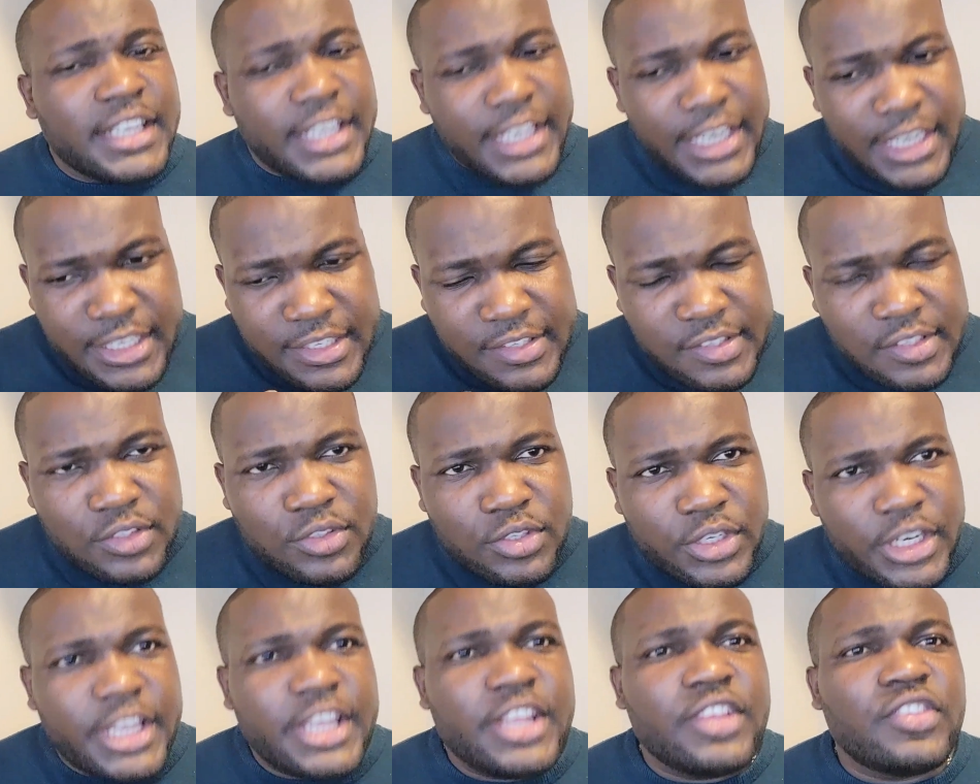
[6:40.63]
They
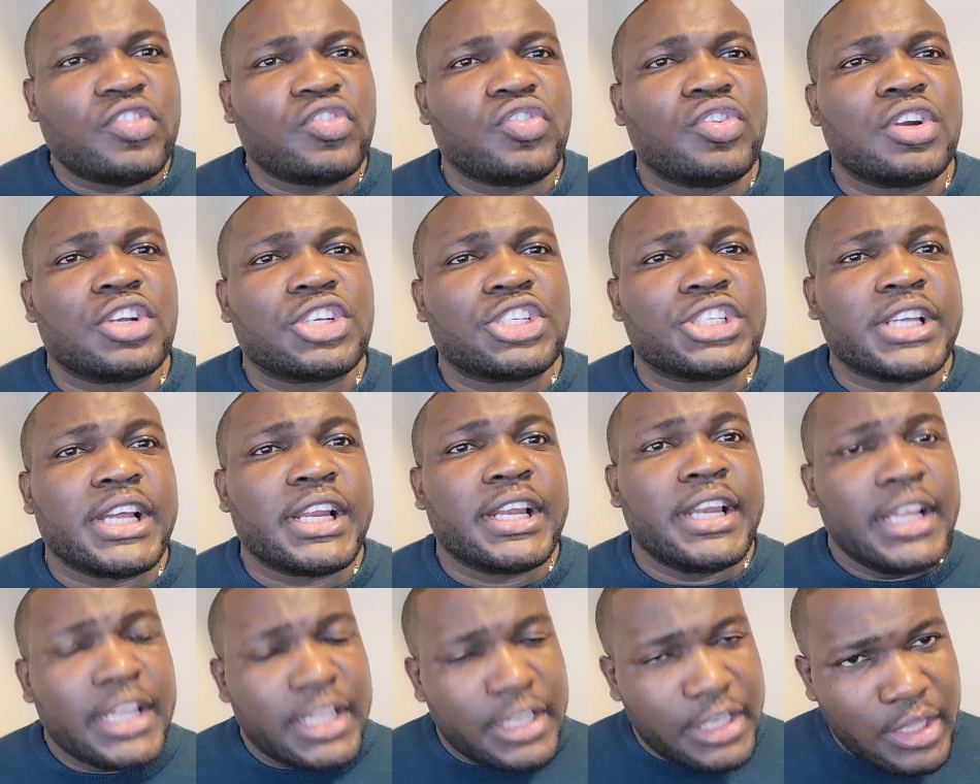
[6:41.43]
listened to the
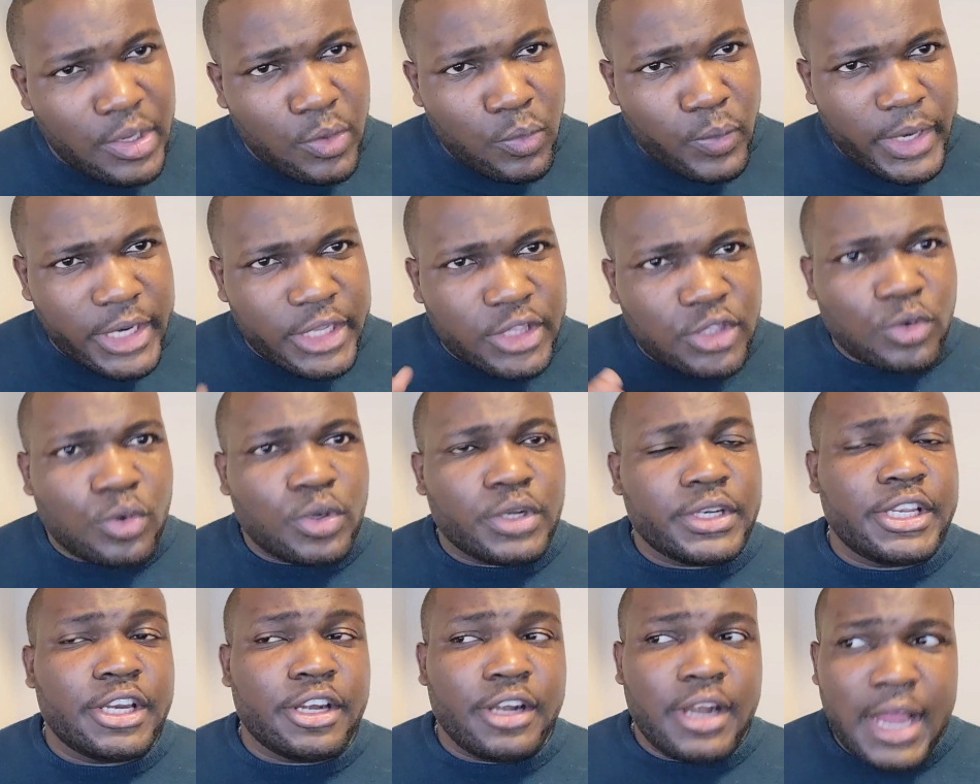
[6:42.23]
instruction. They went
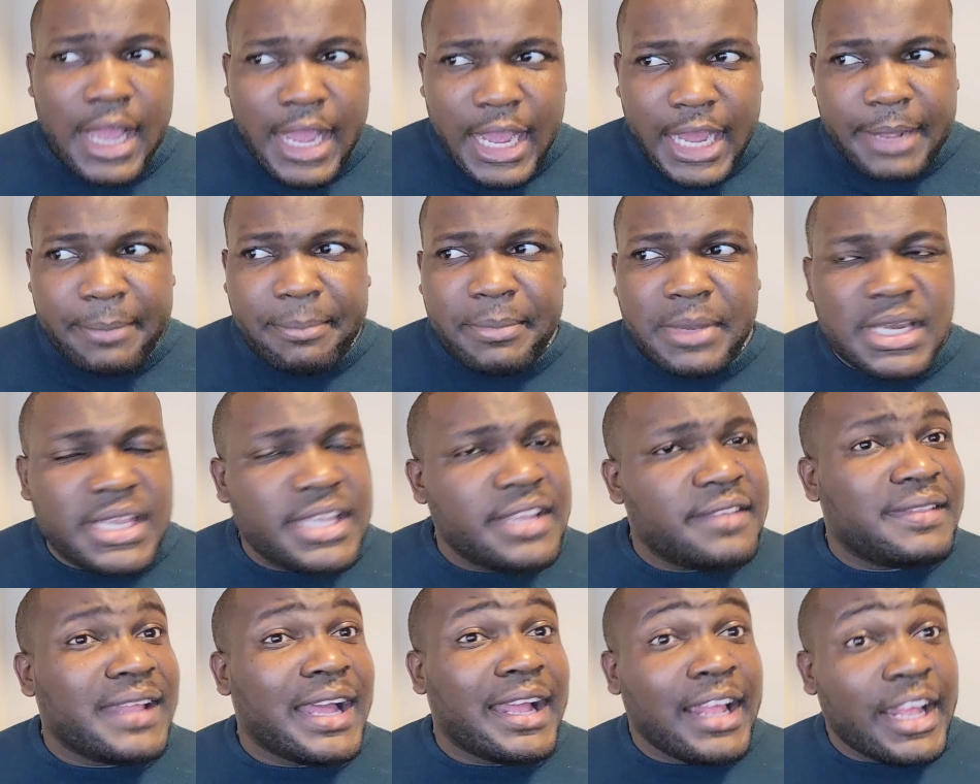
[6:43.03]
out there and
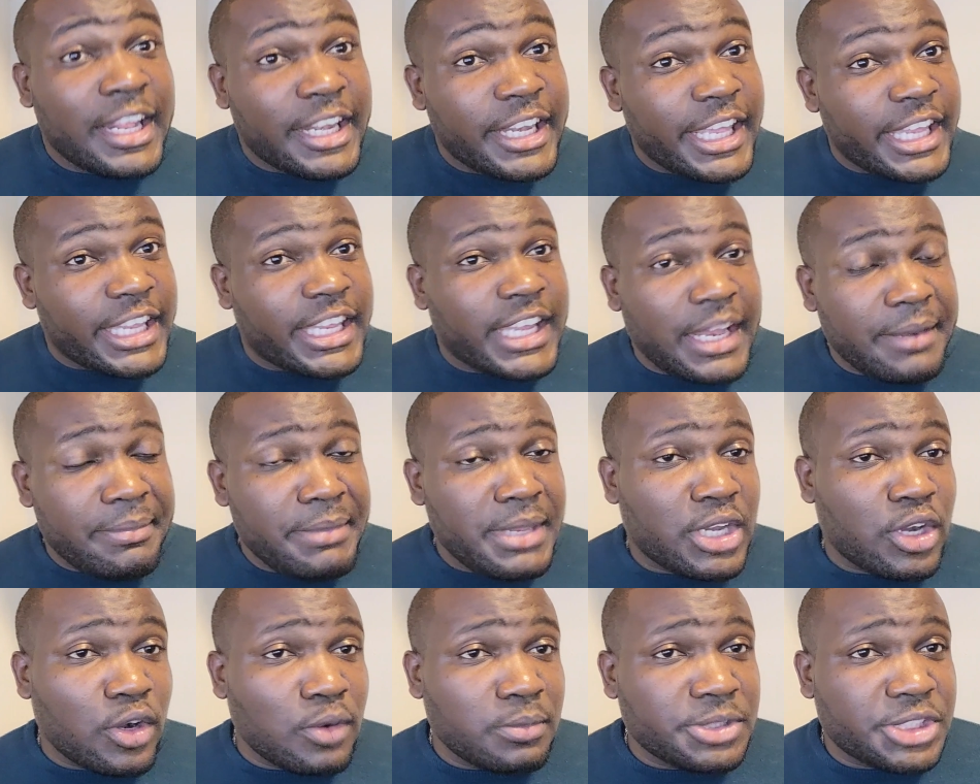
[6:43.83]
believed that they
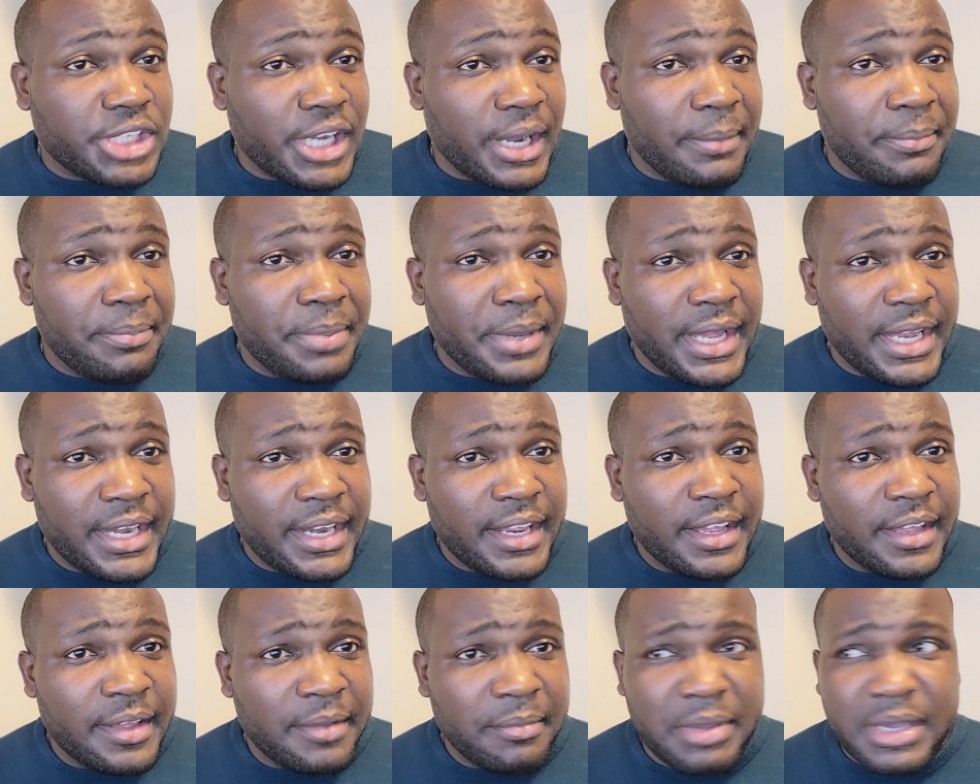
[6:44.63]
can become
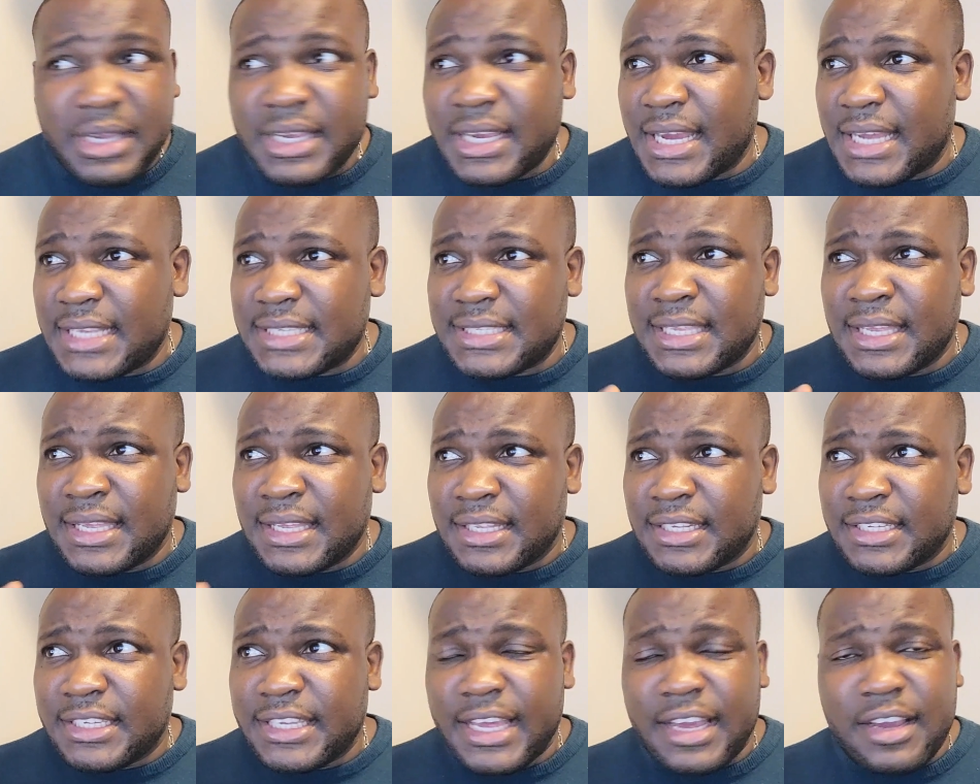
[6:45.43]
champion because
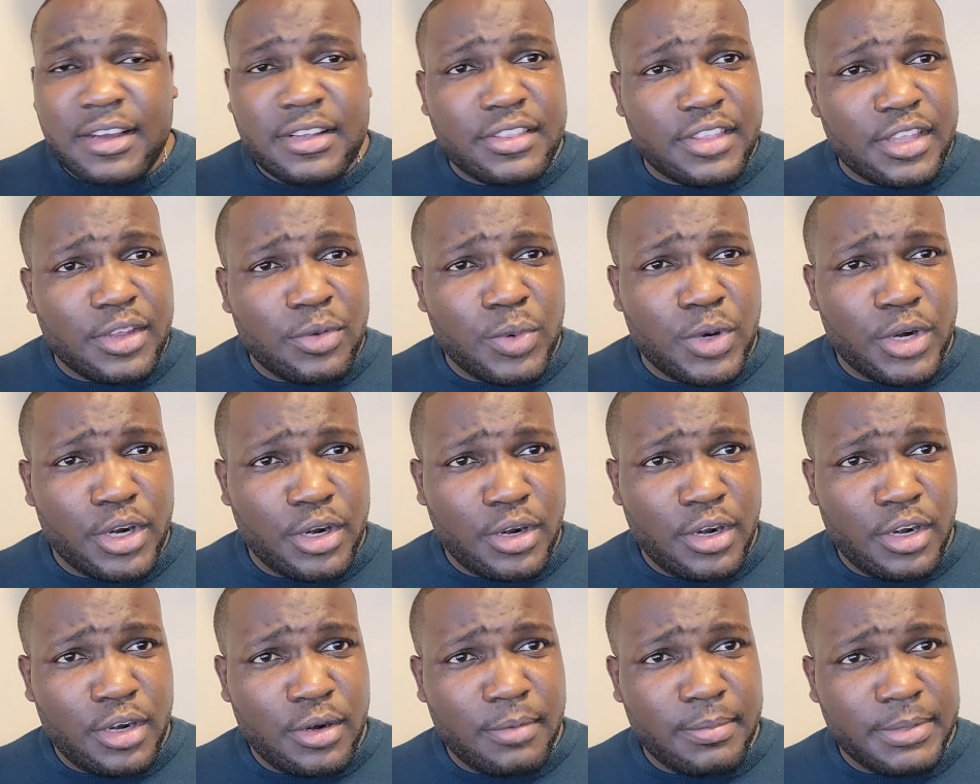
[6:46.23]
they
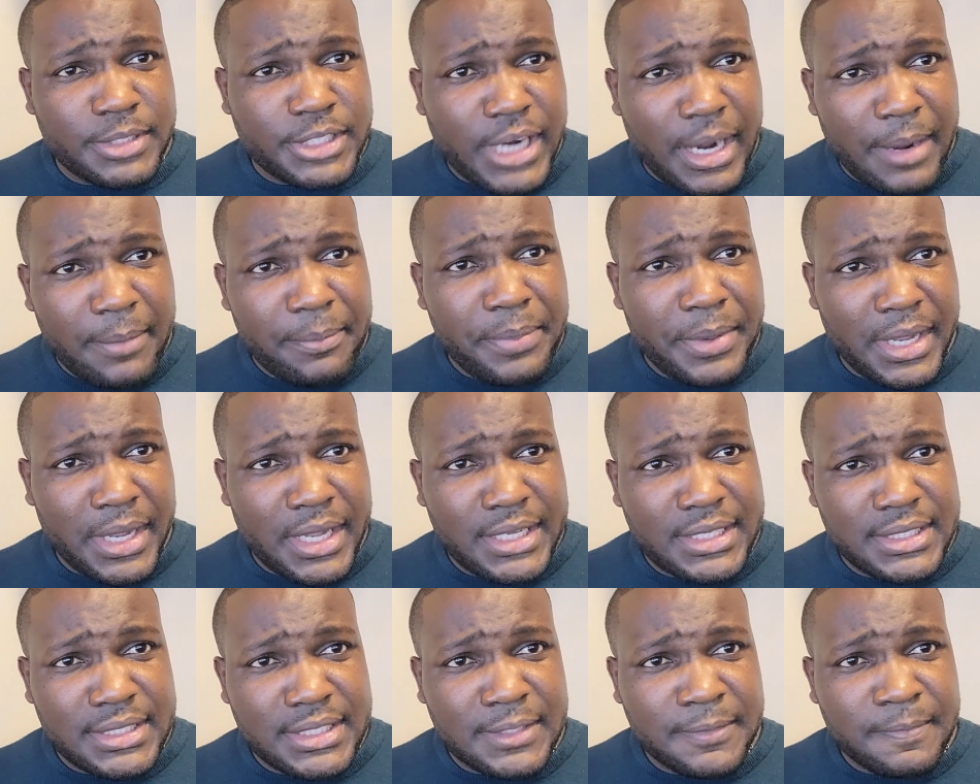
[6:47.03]
were
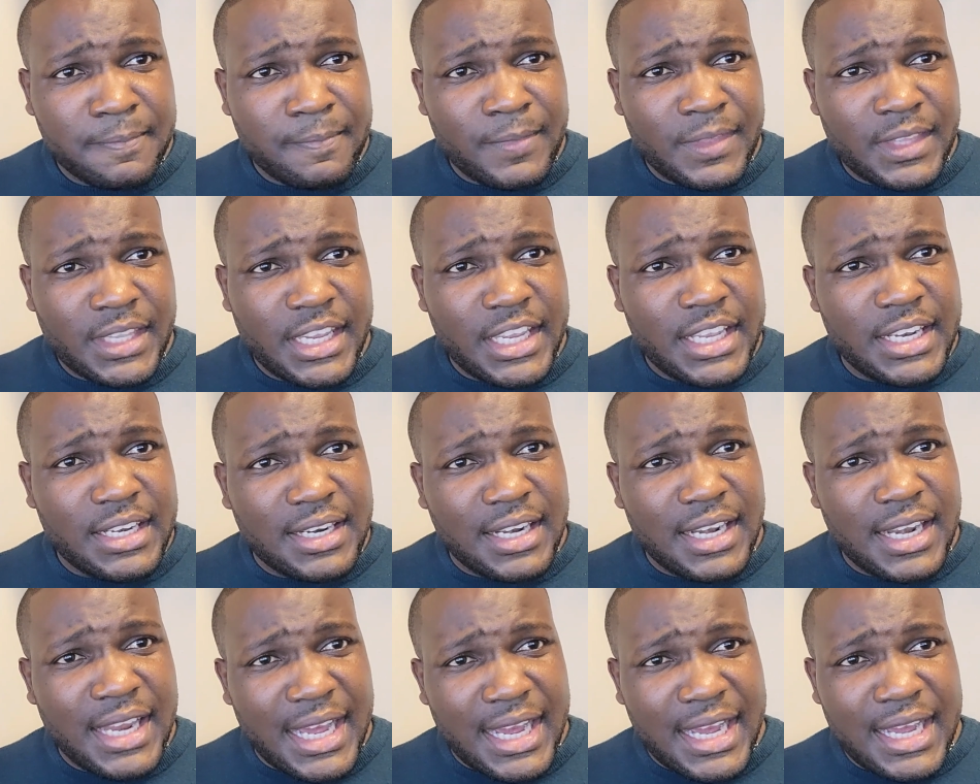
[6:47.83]
champions
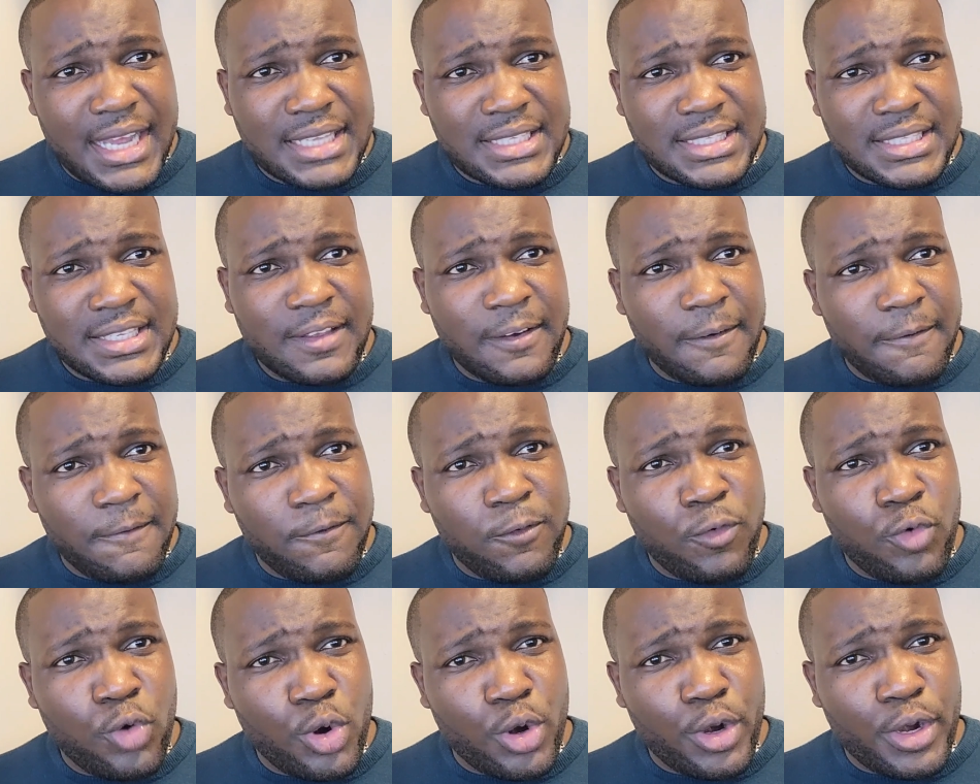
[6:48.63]
in the last
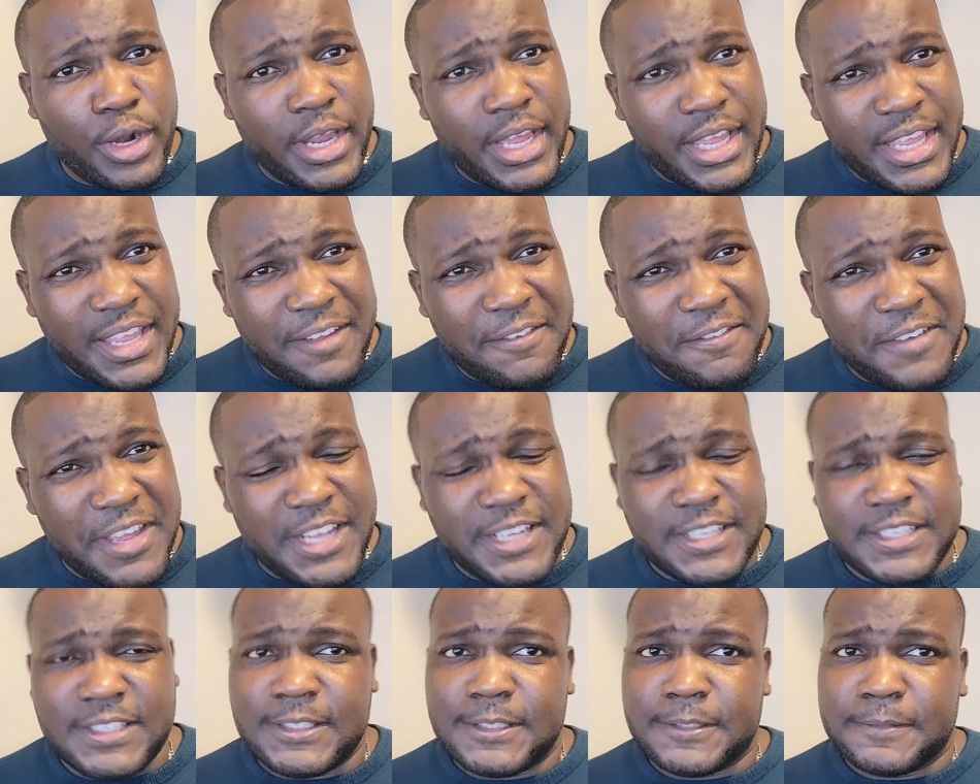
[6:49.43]
four
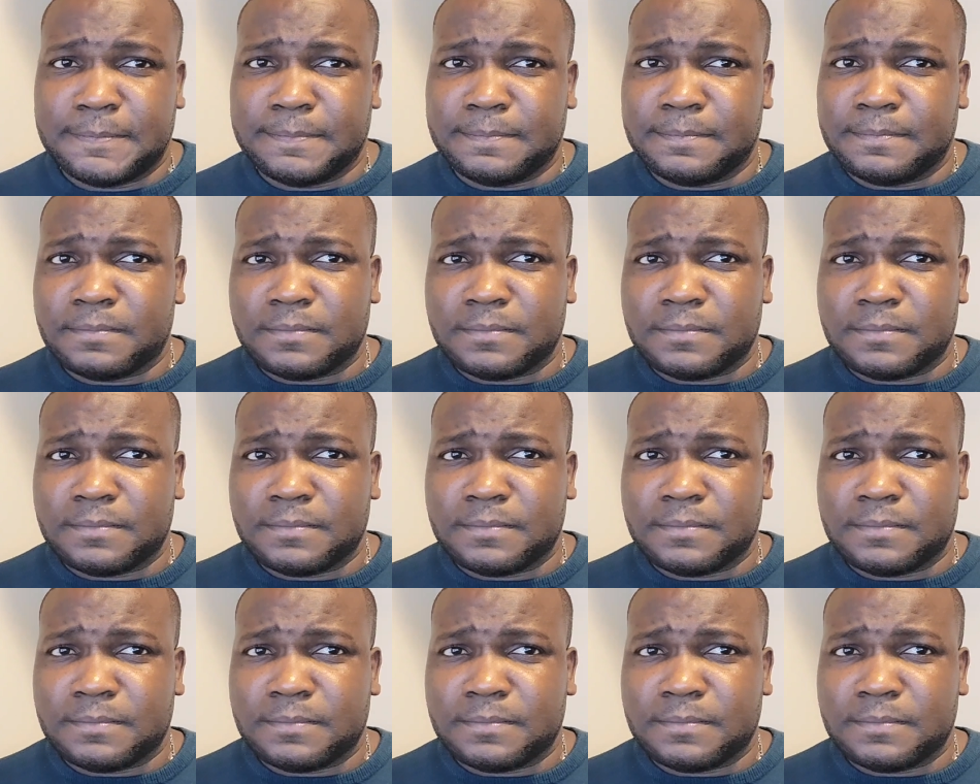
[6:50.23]
events.